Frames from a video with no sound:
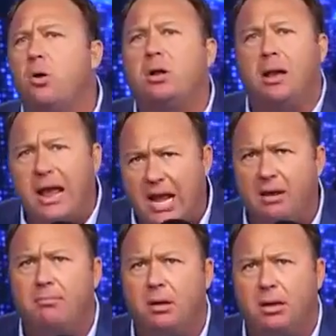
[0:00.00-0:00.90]

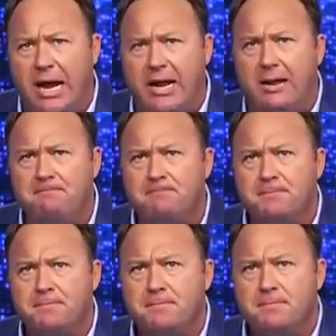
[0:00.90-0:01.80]
claim, lady.
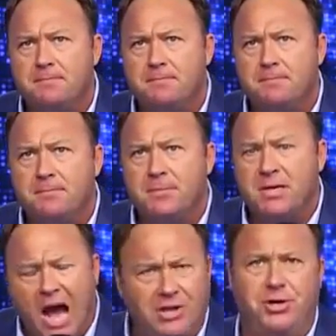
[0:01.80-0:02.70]

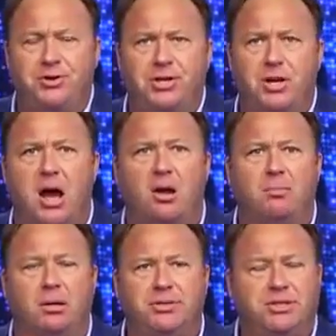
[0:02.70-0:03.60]
Gosh, you're
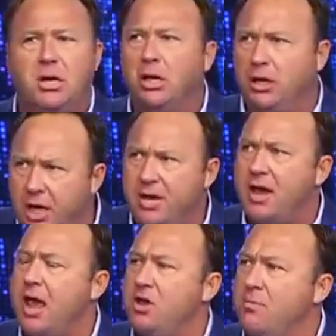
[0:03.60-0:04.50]
dishonorable. Just looking
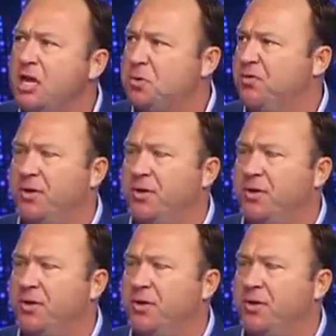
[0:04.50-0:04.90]
at you makes me feel